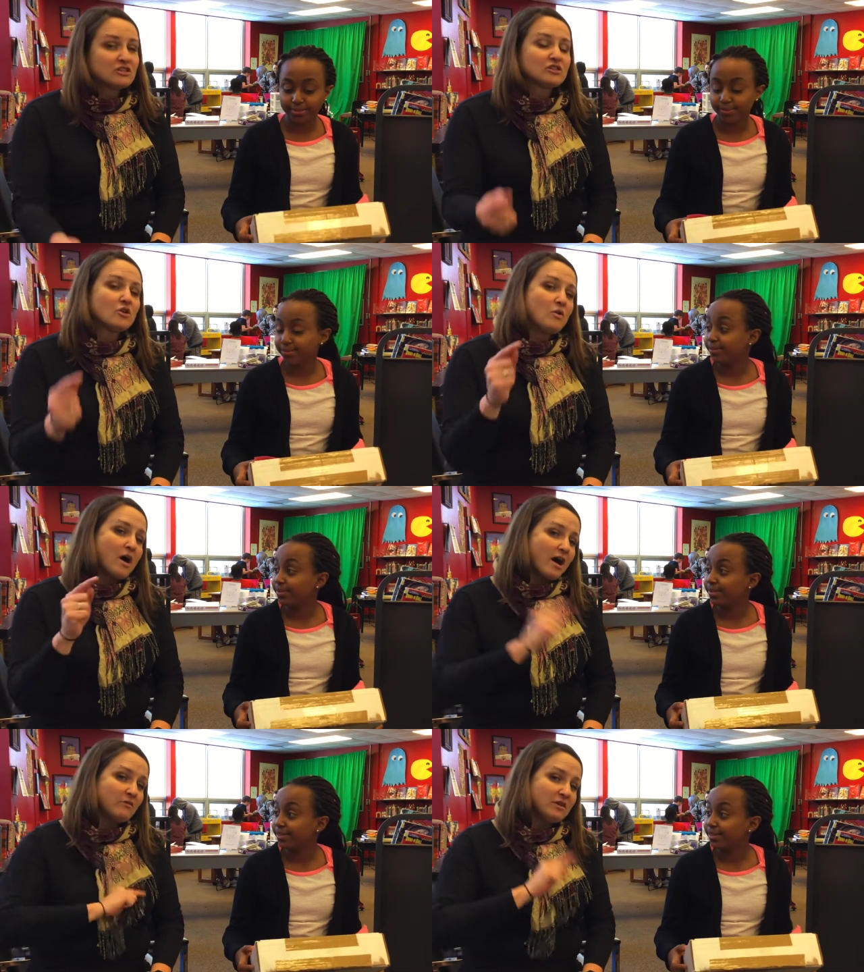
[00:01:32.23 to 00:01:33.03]

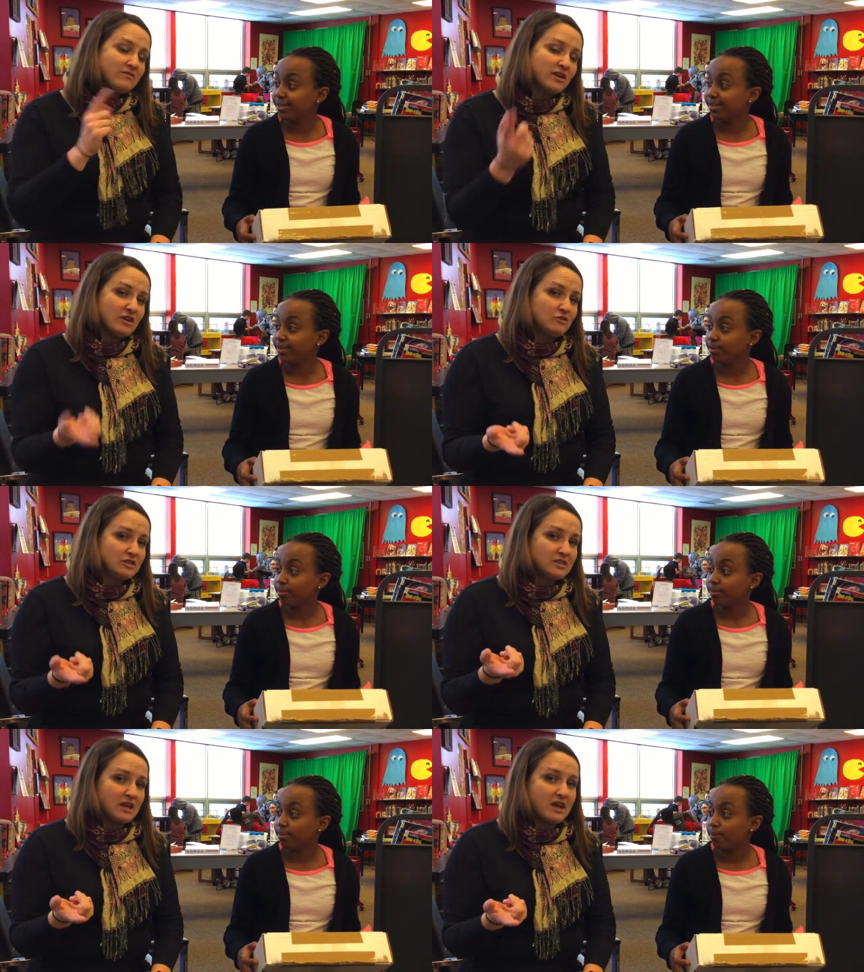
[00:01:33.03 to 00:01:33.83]
Speaker 1: So I would invite you
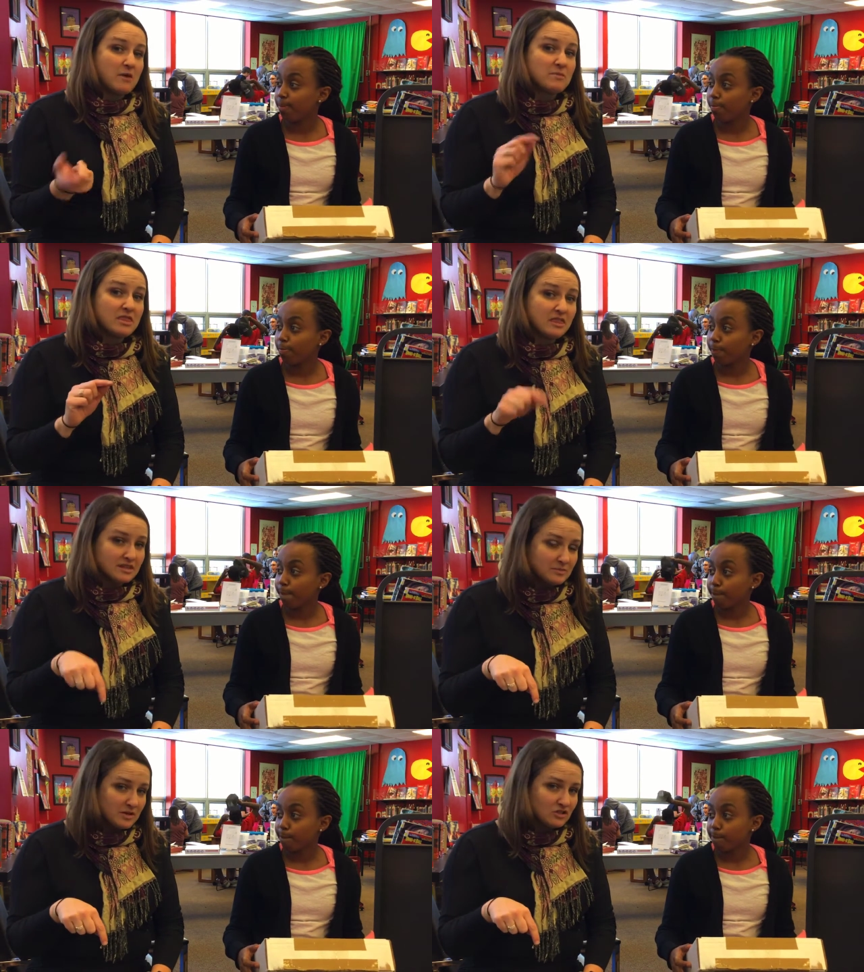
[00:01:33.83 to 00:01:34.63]
to take up
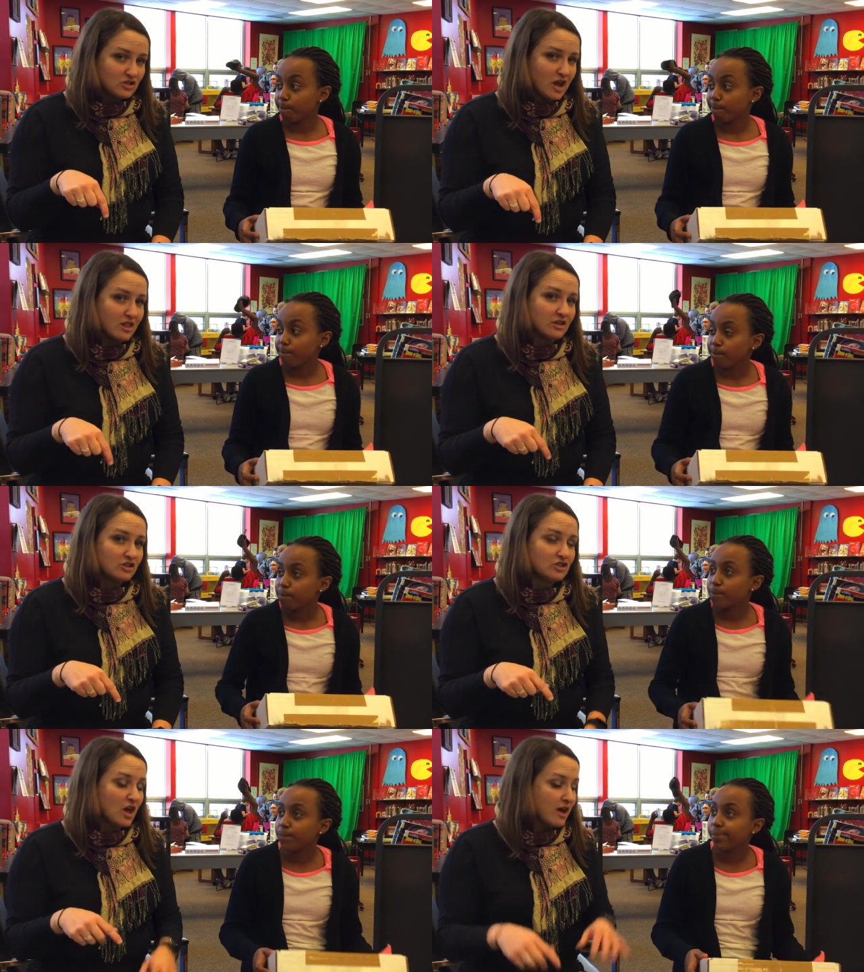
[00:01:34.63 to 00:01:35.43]
this month's
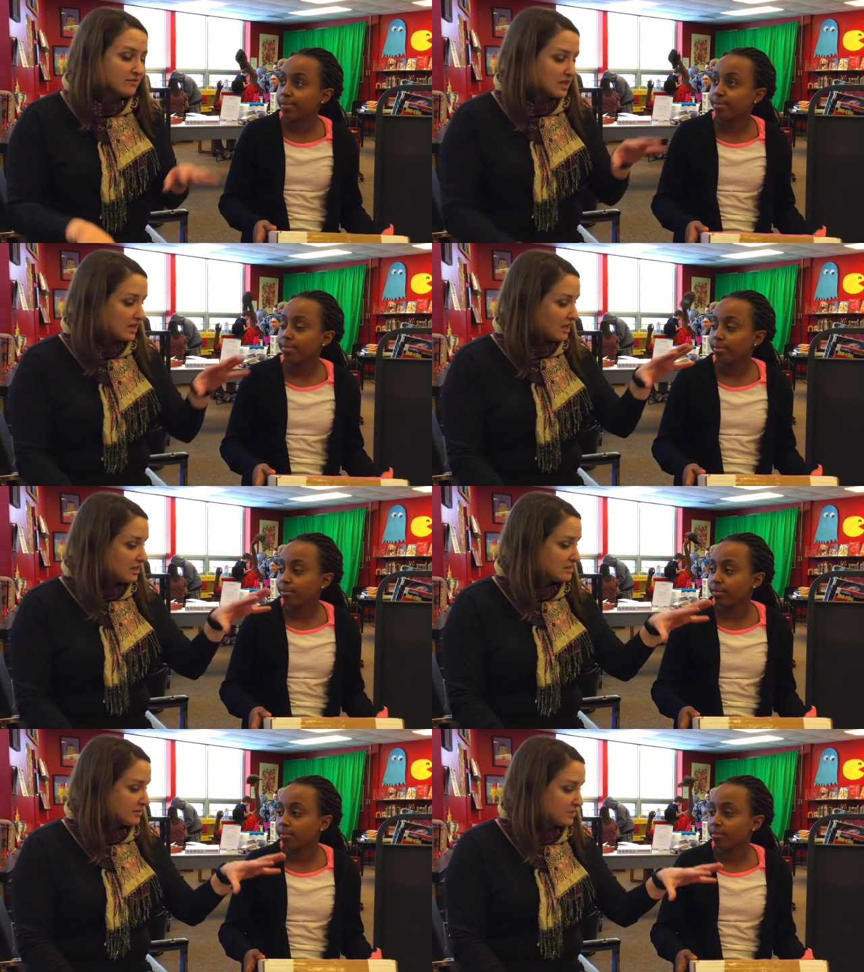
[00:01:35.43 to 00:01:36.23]
challenge of
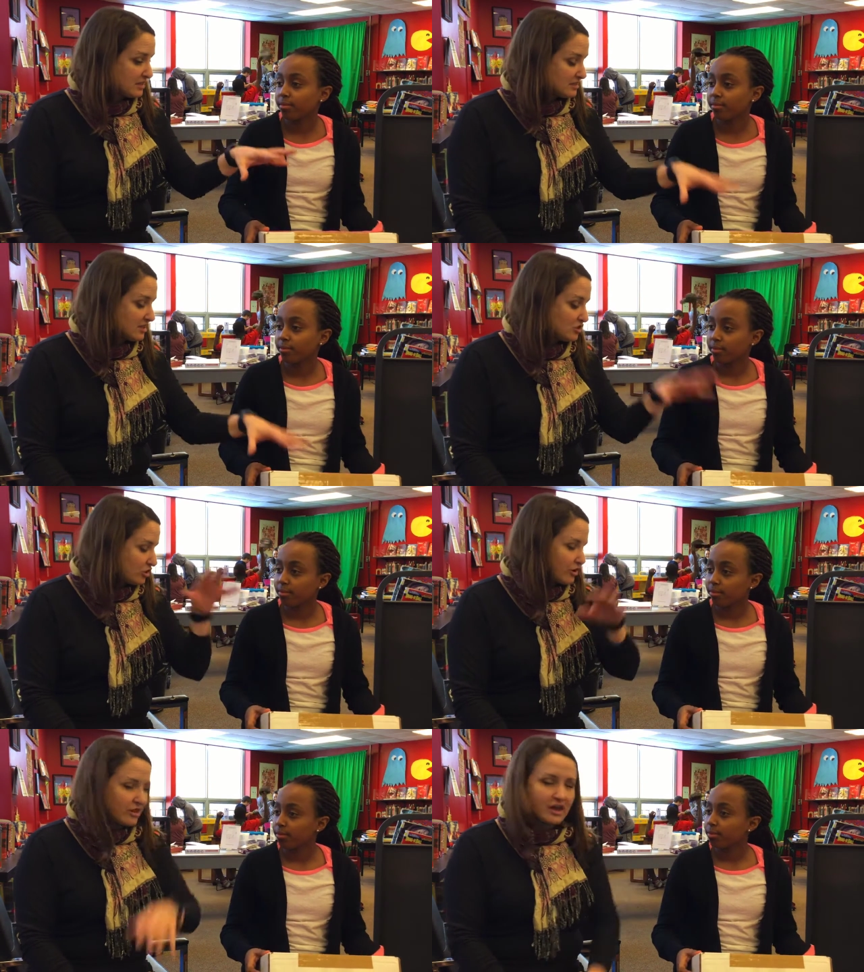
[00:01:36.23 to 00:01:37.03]
taking something
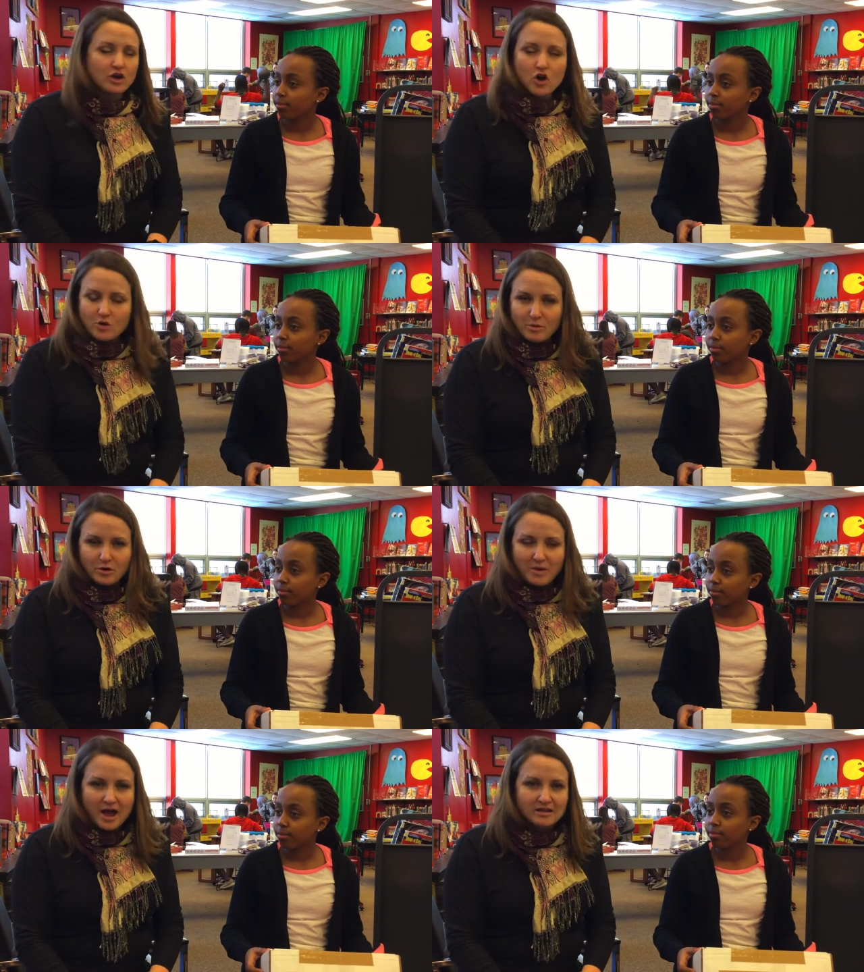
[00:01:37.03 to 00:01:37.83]
stationary like a
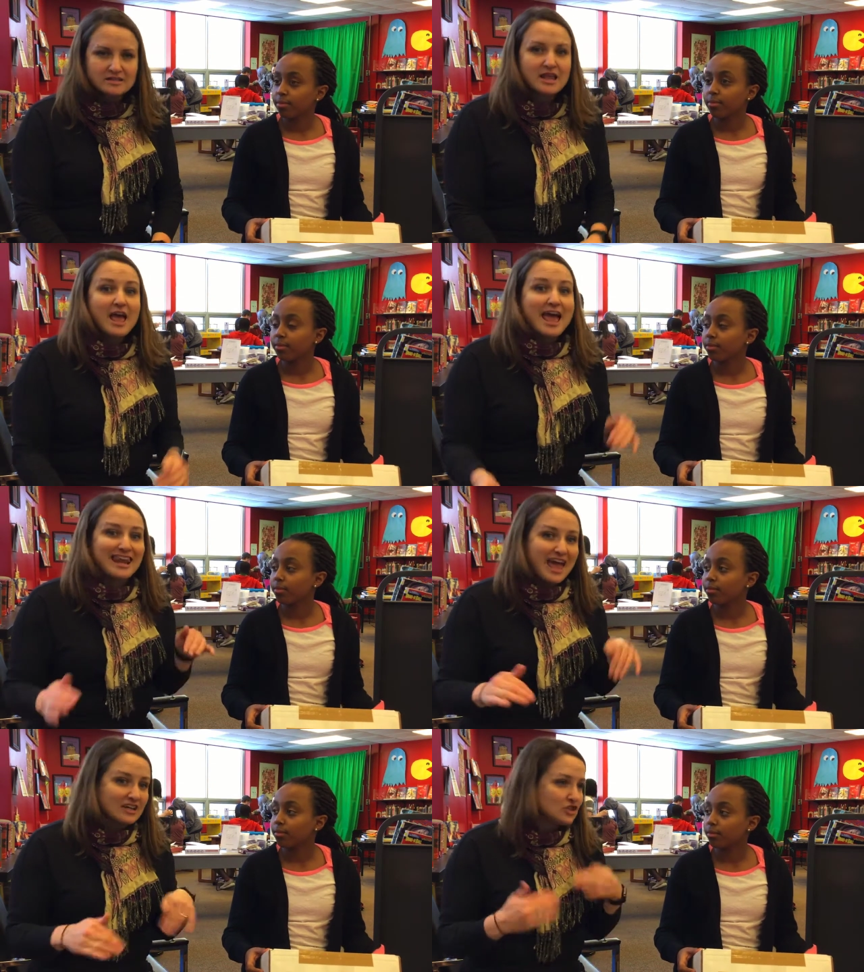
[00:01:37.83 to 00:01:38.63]
cardboard box
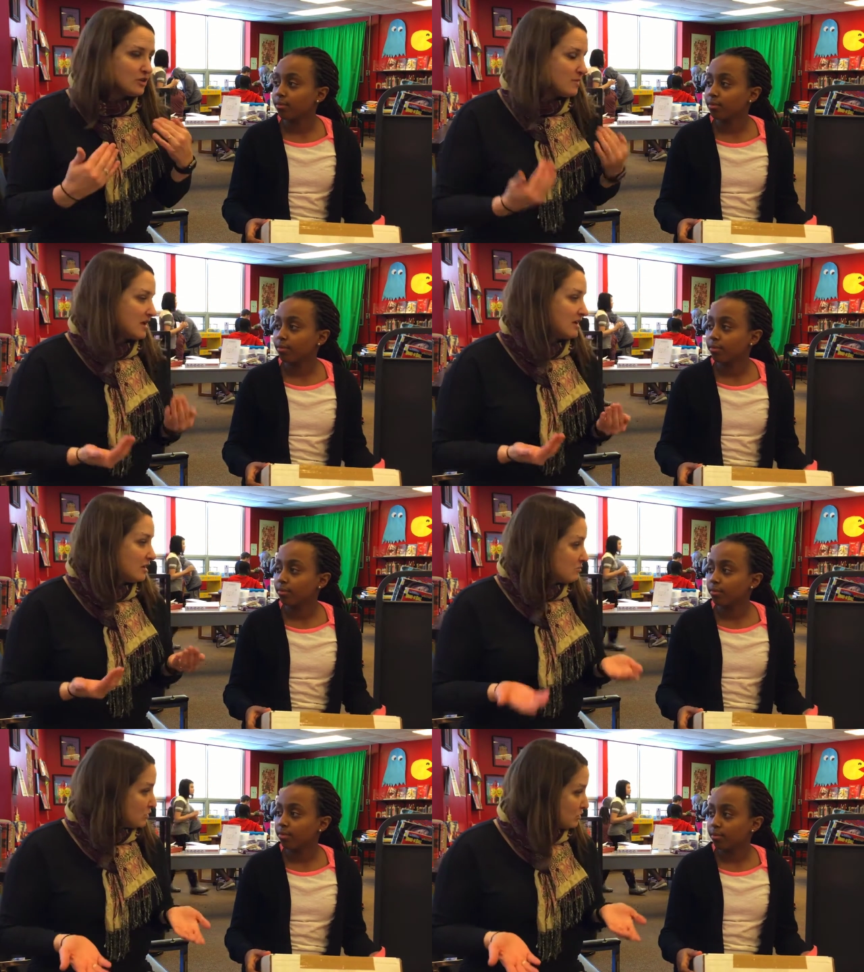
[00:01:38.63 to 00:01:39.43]
and actually making
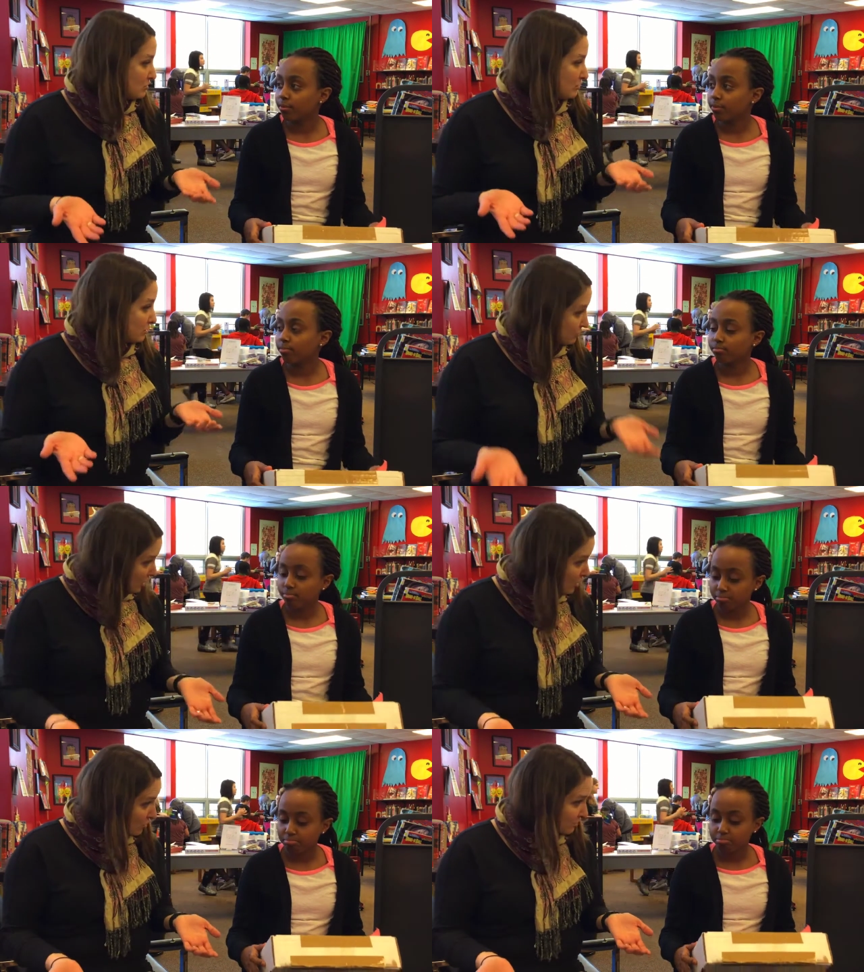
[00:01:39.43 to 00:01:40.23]
it move through
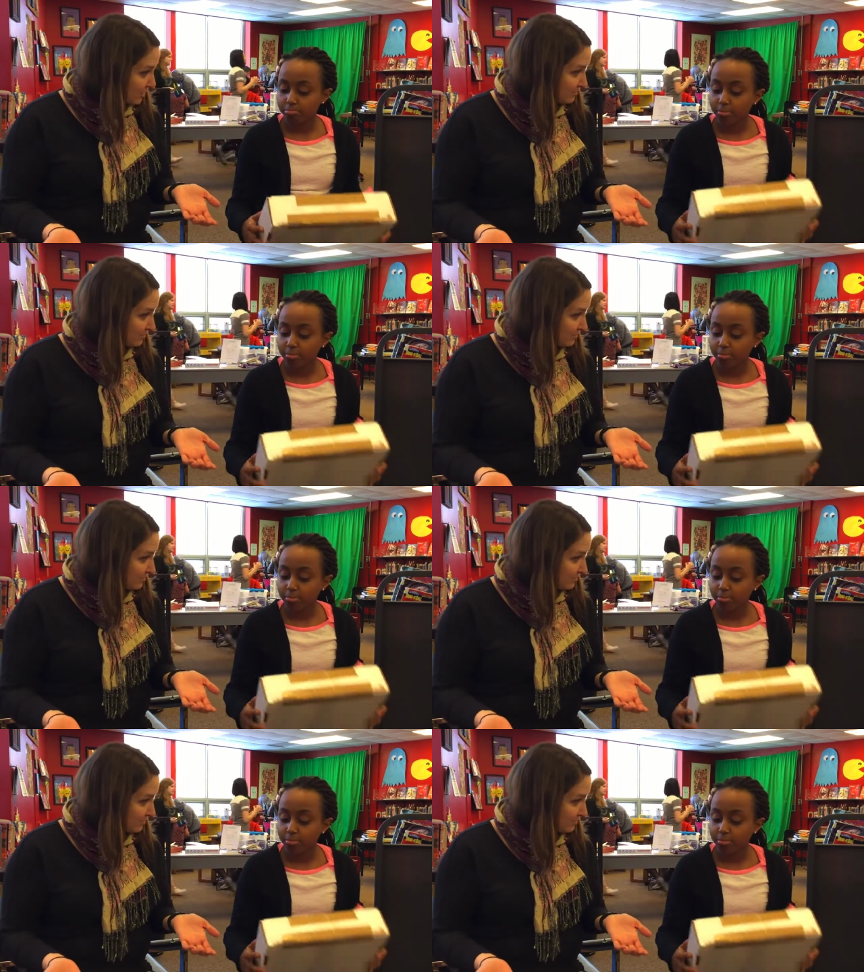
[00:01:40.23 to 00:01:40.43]
code.